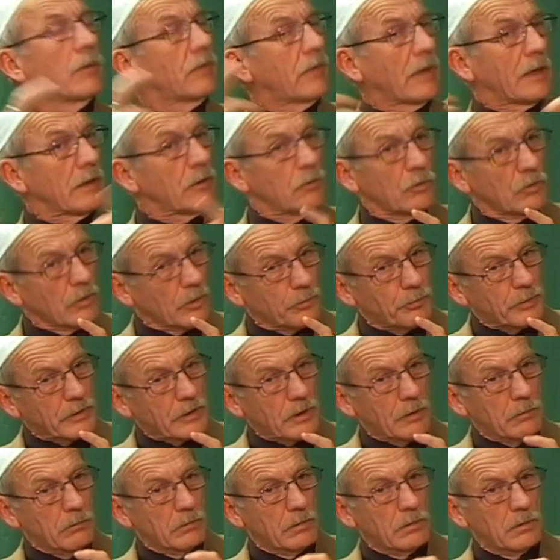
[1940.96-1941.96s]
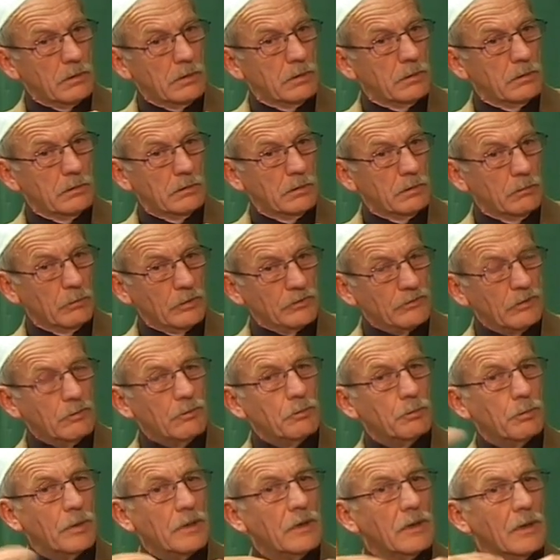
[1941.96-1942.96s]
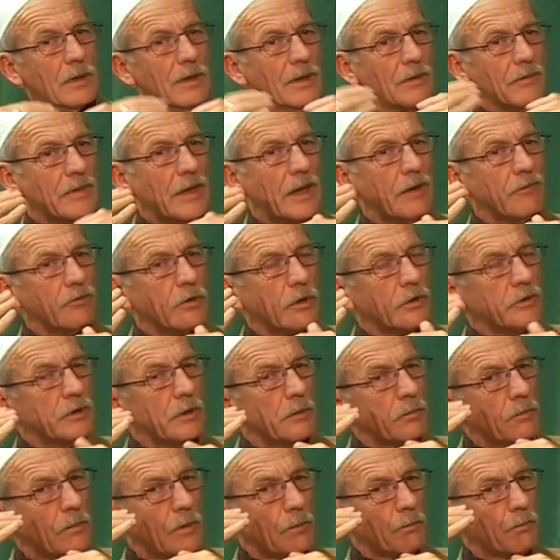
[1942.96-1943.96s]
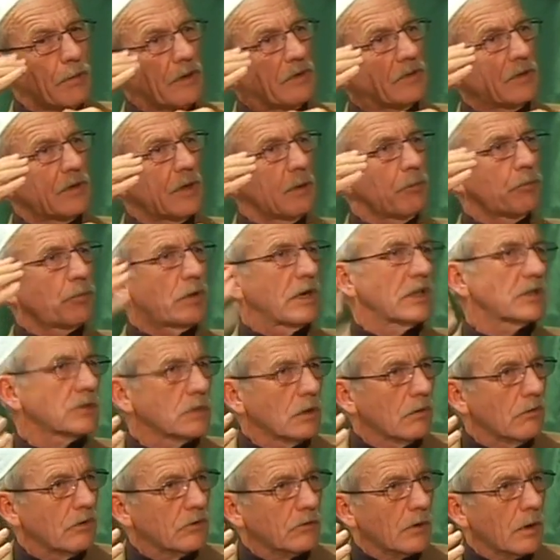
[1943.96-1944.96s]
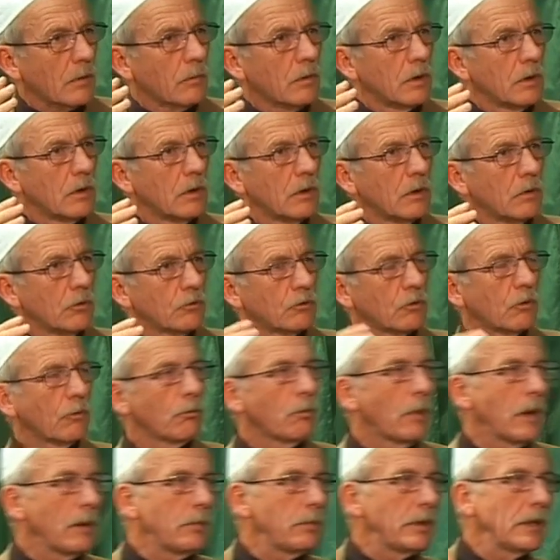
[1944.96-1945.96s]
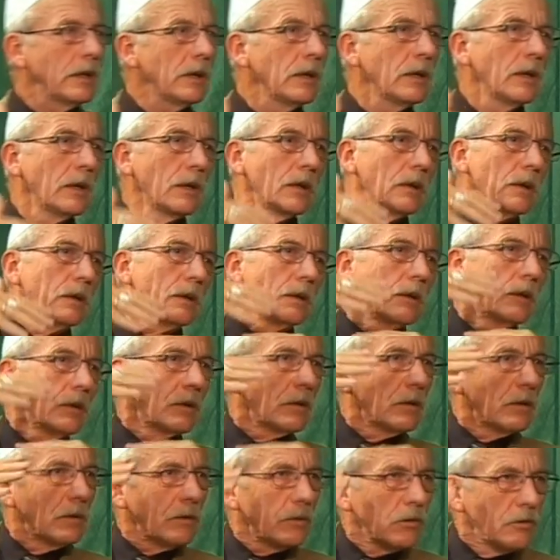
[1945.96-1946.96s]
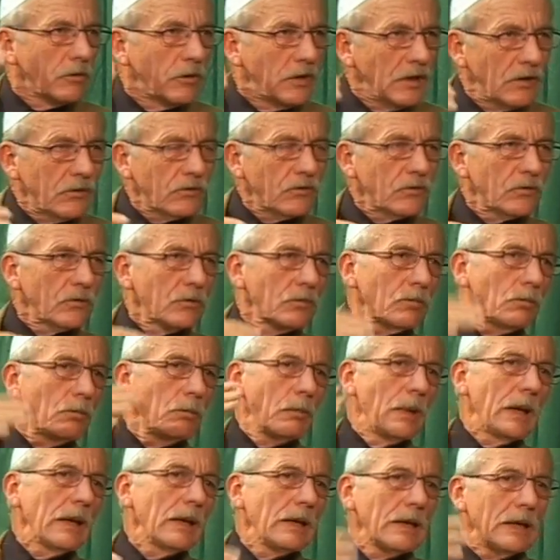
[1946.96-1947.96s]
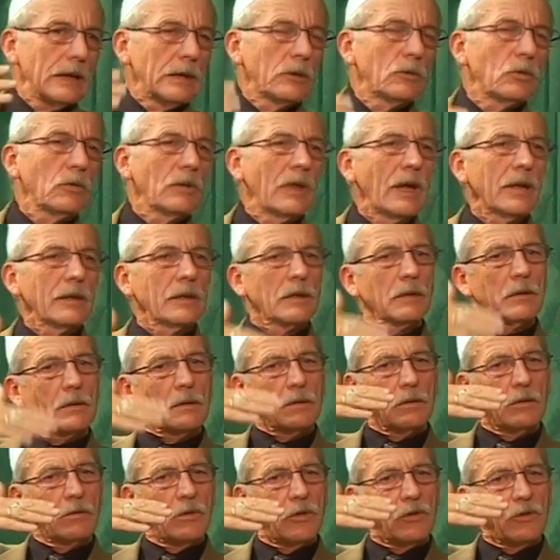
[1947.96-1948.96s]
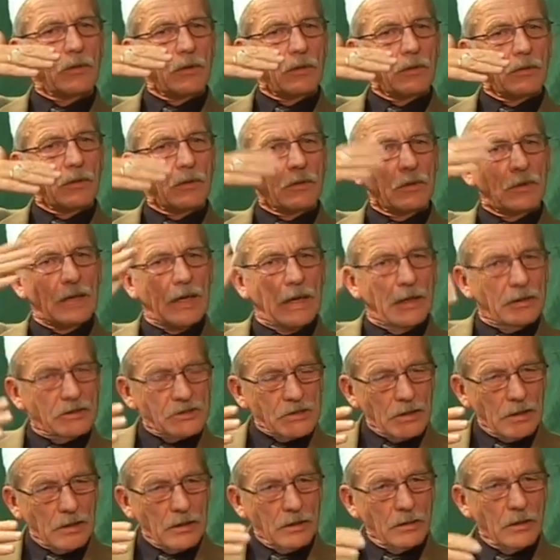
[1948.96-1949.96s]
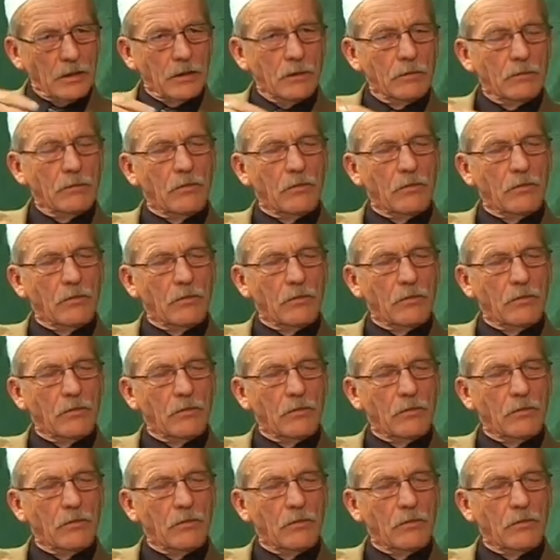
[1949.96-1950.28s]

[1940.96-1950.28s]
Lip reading: they do not become Muslims, but they have got a better impression of Islam. So maybe this may lead to that their children,